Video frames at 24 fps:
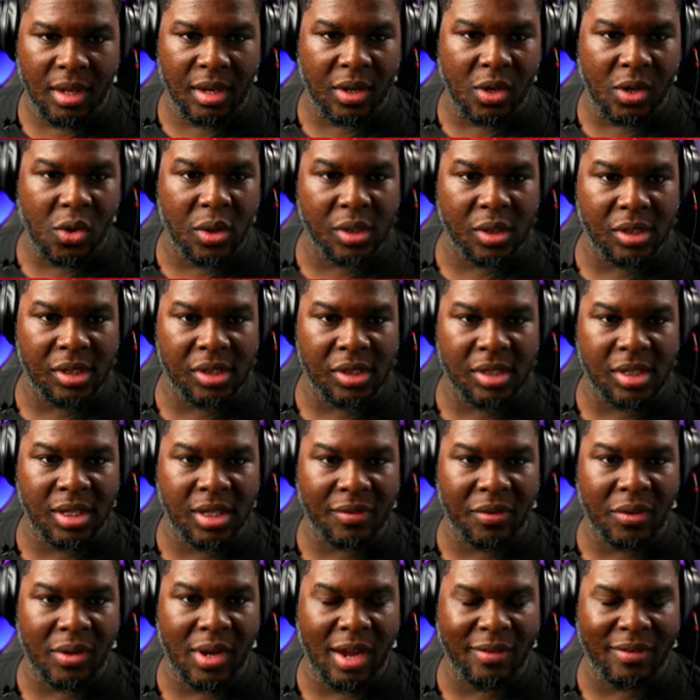And of course, there's
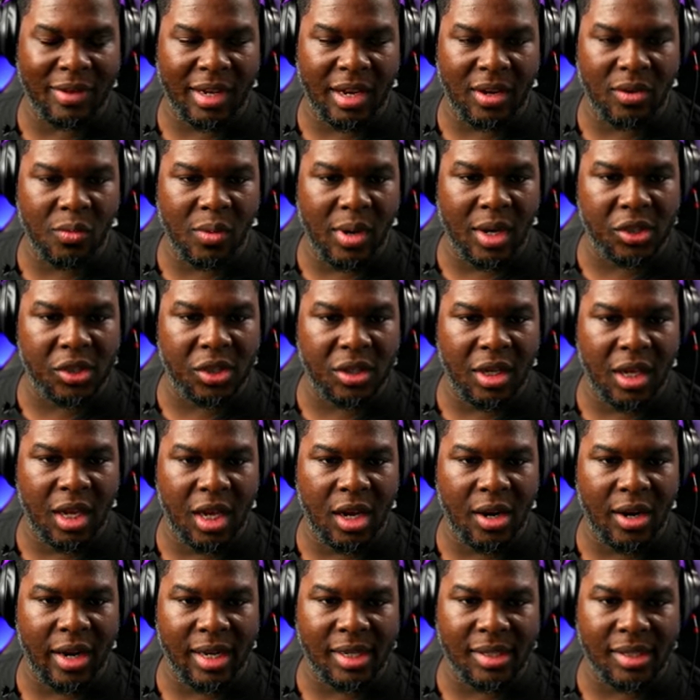stuff that you have like a Russian
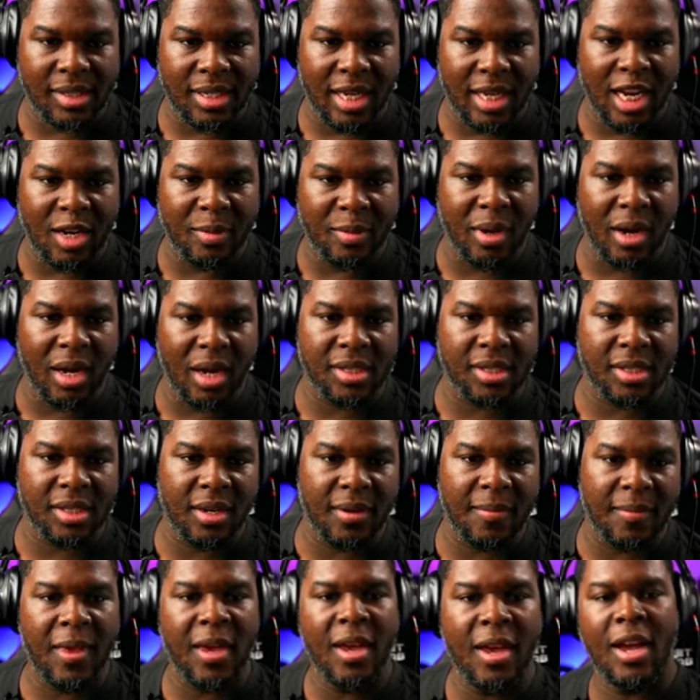here, Insane
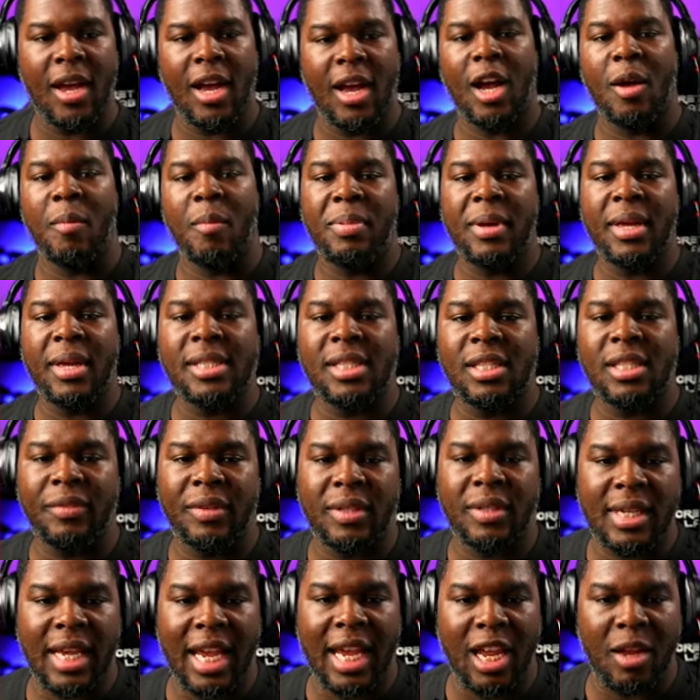Monster, a Beast
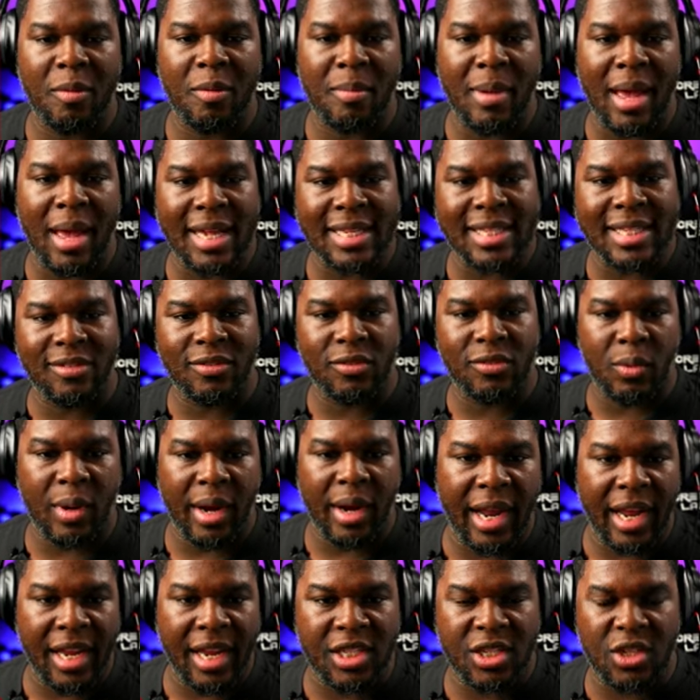of a Tank, Massive
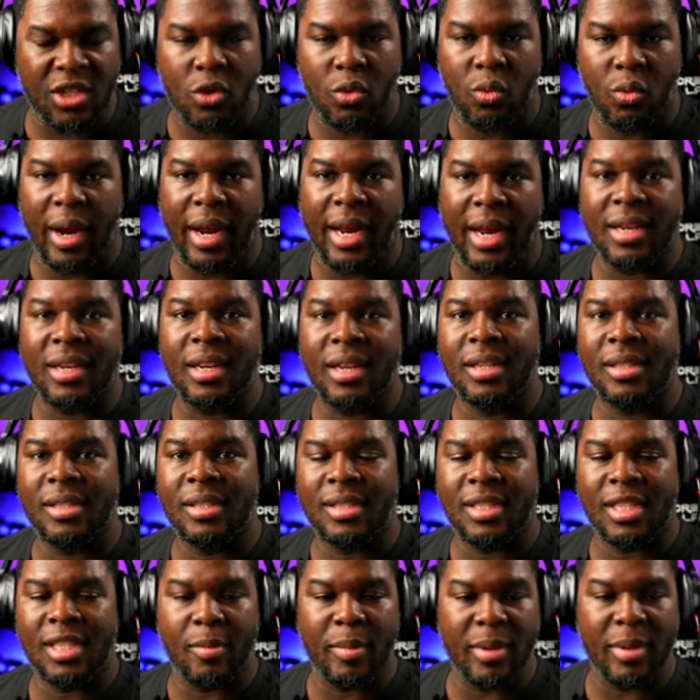Range, Great
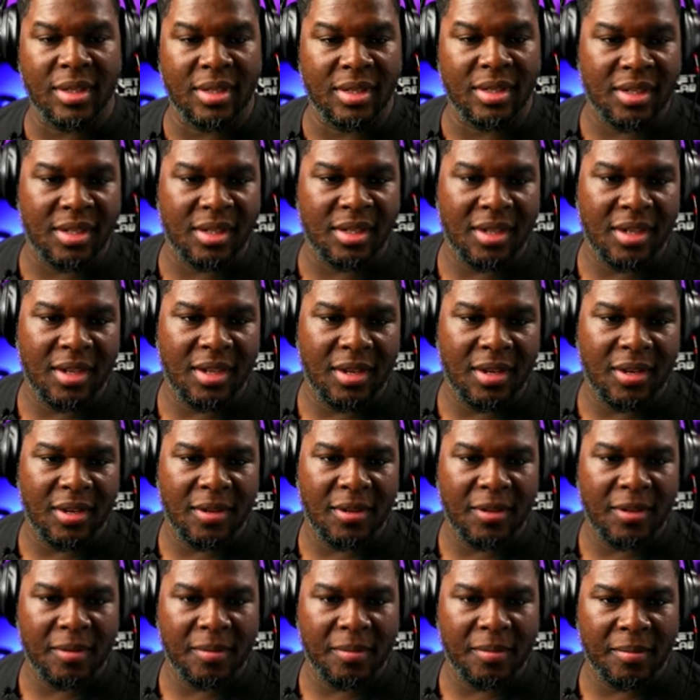summons.
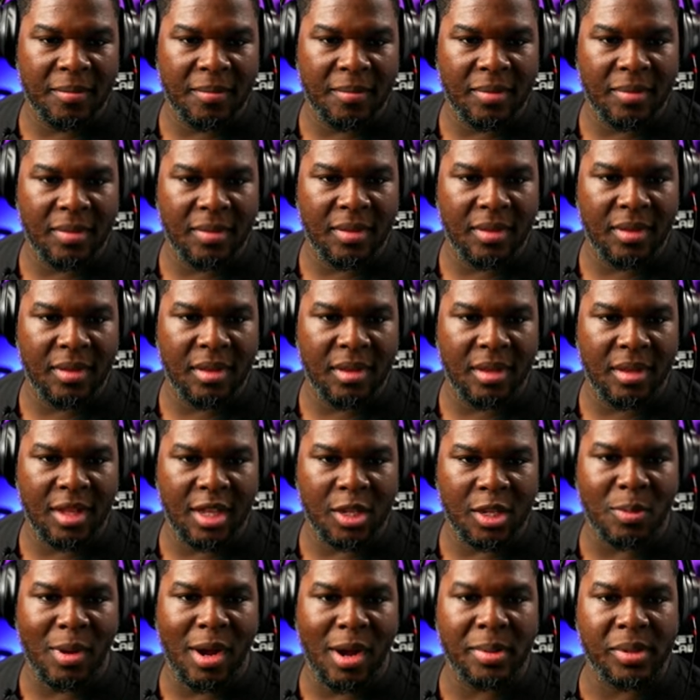
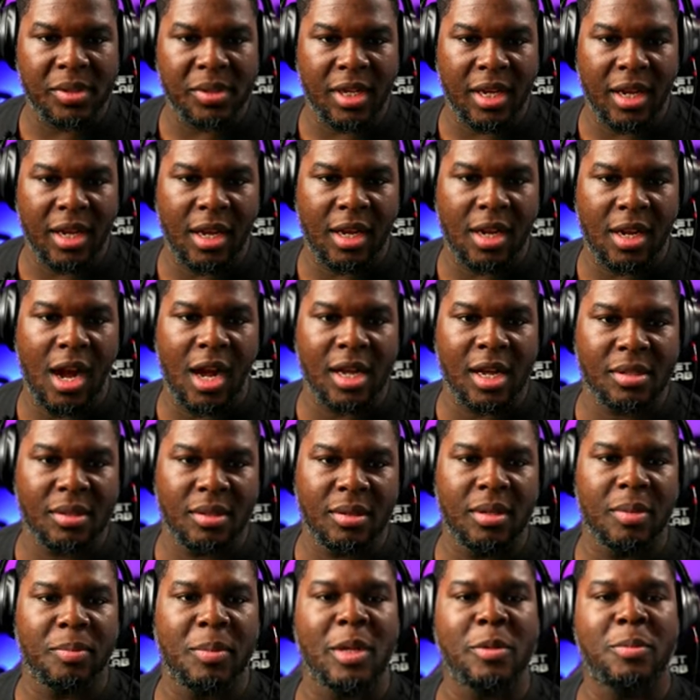That's probably saying
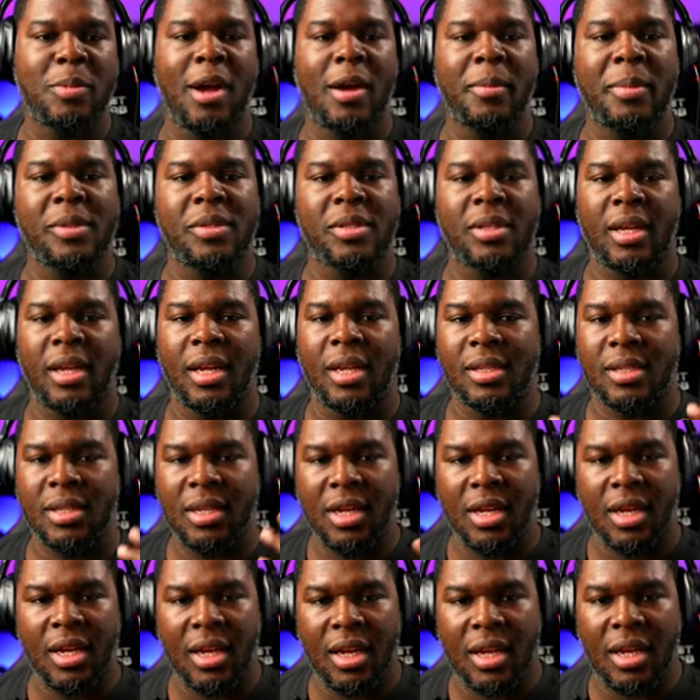cost. That's probably
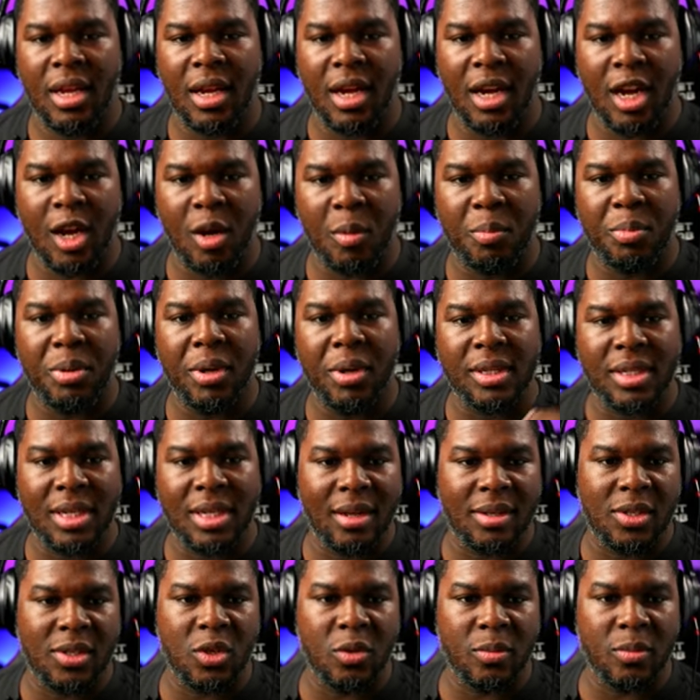says he um, puts
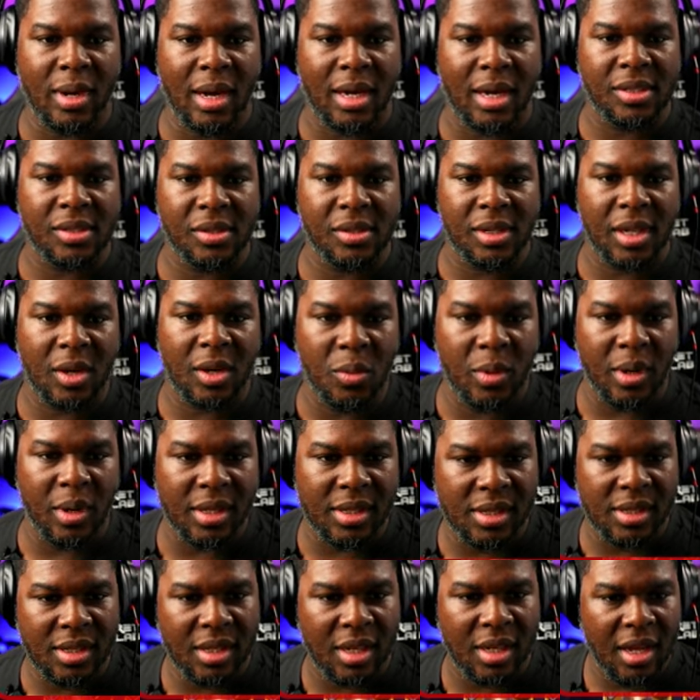out two monsters at
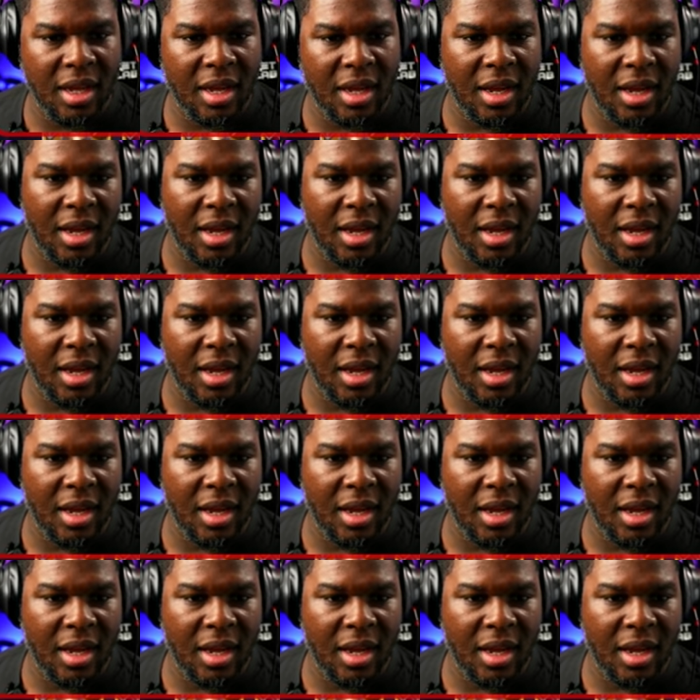once.